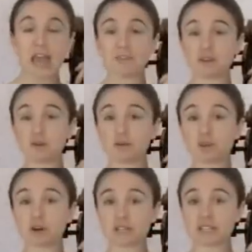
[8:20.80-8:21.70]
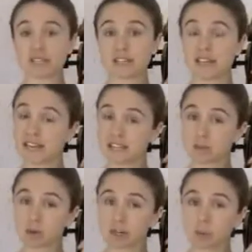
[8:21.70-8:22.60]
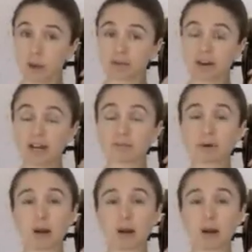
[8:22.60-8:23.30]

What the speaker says: If you notice that it isn't working quite right,